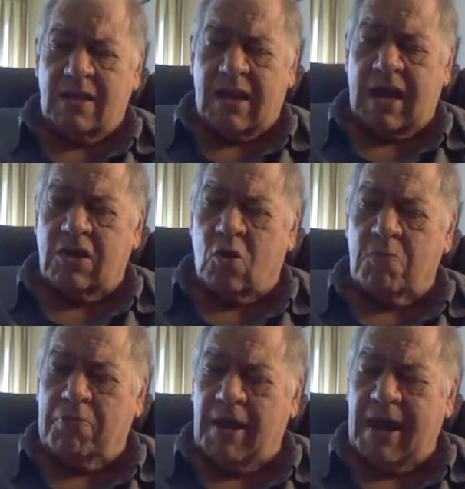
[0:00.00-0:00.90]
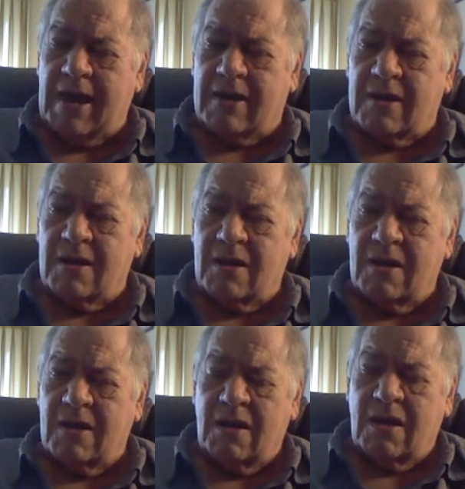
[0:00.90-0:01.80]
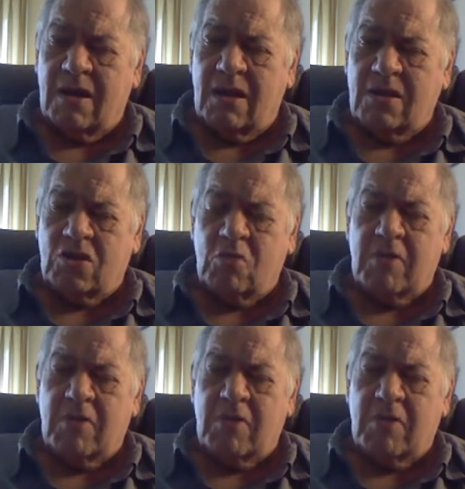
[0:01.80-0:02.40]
that I don't plan too